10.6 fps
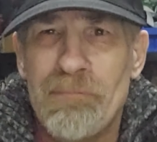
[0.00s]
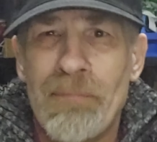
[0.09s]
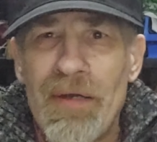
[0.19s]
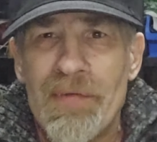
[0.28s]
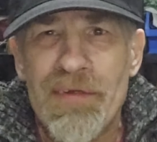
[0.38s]

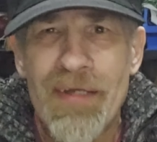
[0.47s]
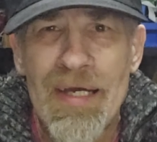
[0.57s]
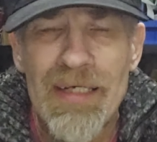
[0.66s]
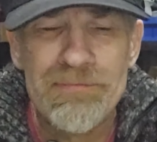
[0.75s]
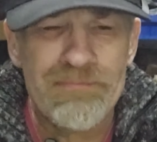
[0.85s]
better than
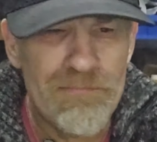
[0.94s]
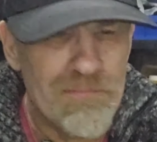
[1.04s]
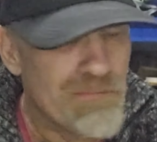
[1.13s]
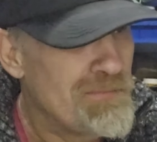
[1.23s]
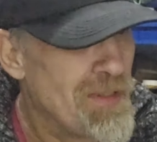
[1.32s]
that,
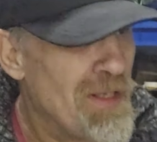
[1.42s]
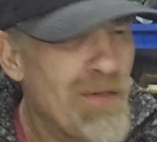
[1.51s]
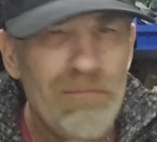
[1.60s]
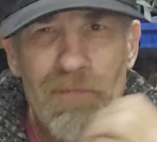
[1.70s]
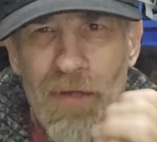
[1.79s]

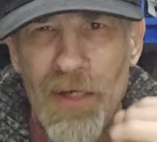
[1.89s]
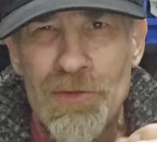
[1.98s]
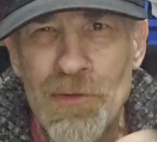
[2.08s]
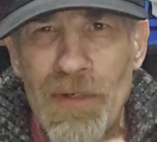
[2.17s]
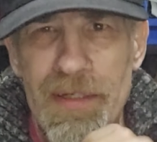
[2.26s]
I
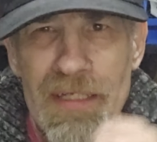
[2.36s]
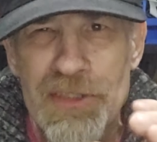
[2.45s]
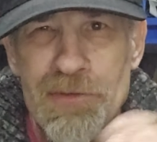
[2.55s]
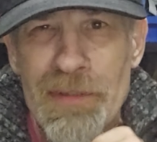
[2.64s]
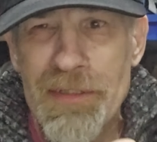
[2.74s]
do like that
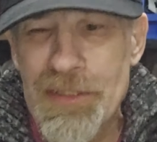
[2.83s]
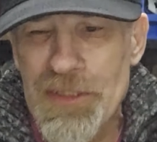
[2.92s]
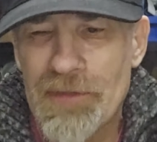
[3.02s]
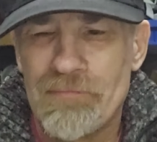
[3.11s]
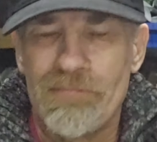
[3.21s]

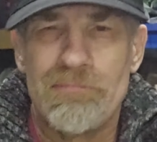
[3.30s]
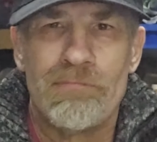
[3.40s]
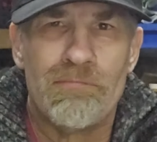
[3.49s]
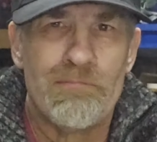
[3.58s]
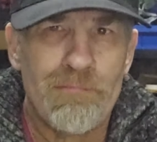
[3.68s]
sweetness.
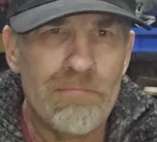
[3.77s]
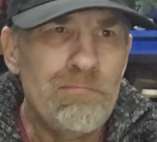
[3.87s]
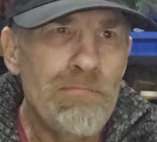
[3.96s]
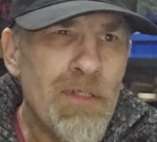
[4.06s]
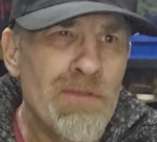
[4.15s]

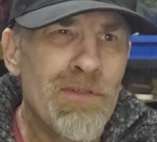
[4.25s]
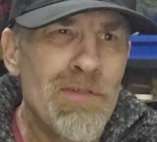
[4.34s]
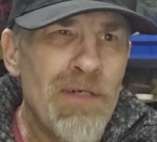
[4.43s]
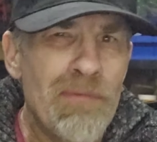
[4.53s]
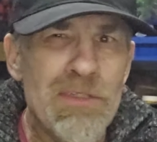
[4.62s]
You
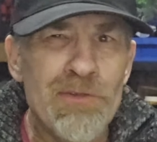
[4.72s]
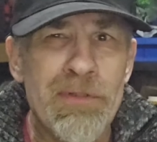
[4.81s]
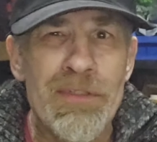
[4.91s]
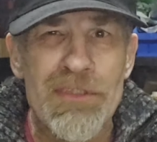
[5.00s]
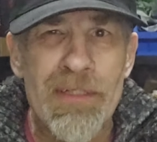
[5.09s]
get a bit of
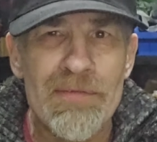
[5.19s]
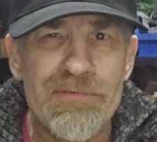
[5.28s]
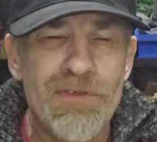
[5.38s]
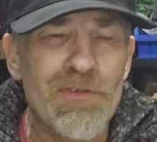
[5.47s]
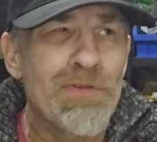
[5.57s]
sweetness in that
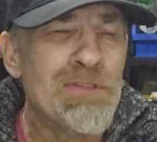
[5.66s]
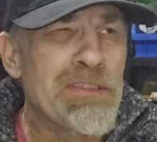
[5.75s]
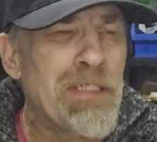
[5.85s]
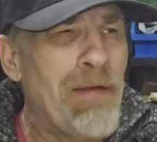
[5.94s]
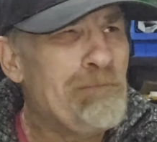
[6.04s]
4
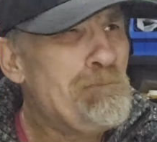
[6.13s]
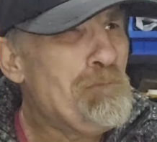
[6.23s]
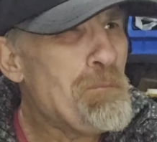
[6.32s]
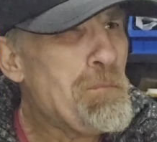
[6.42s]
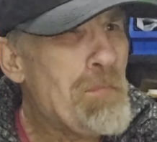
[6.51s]
Roses.
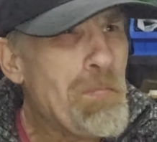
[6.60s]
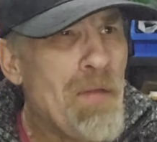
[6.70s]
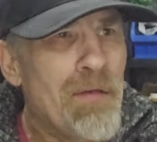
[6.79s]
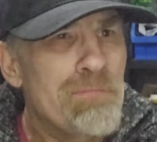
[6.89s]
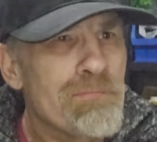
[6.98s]

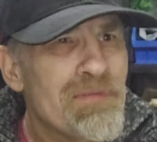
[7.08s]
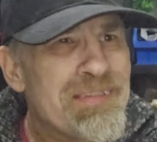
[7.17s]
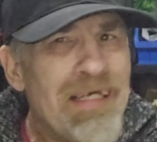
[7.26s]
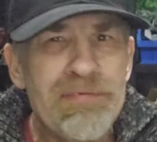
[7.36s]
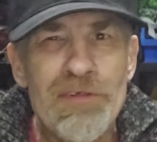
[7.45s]

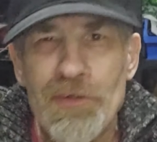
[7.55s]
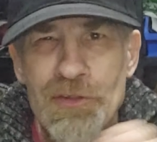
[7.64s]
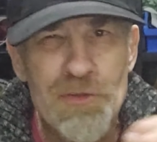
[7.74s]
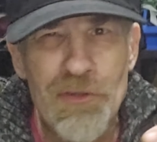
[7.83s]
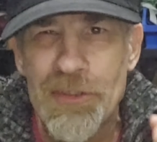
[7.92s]
Definitely not the
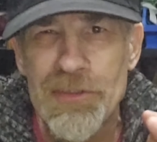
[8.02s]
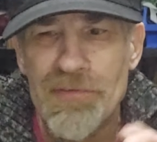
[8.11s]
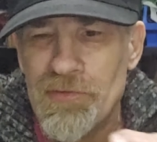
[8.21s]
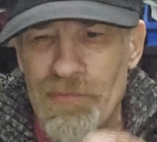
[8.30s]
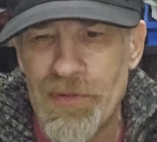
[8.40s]
sugars
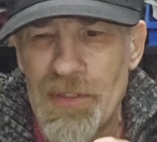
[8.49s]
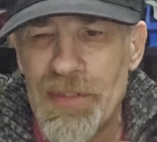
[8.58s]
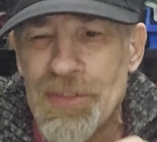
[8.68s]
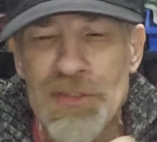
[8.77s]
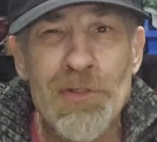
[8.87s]
from the
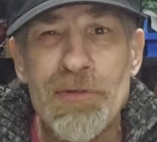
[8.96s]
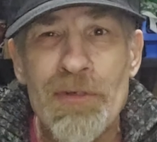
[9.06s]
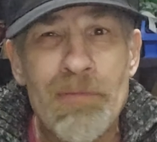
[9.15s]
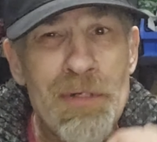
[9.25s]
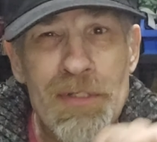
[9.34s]

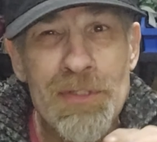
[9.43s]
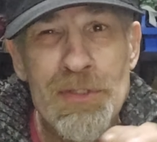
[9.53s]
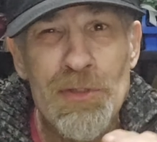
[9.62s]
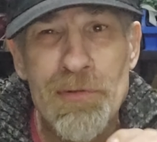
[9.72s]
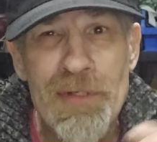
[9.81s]
soda, because the
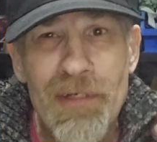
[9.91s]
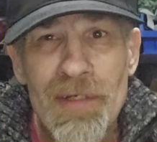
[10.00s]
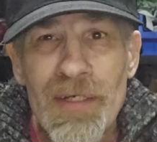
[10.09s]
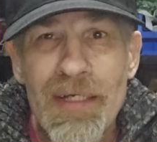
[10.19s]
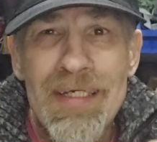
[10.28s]
soda
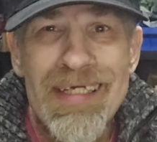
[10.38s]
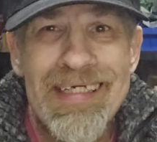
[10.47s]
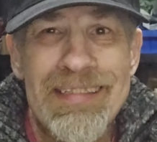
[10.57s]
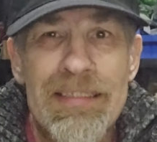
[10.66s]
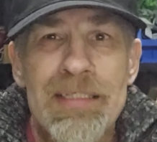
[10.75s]

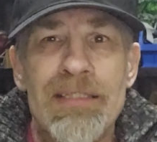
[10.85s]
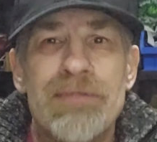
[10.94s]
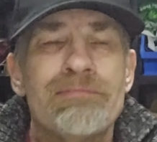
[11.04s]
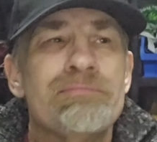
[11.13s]
is a, you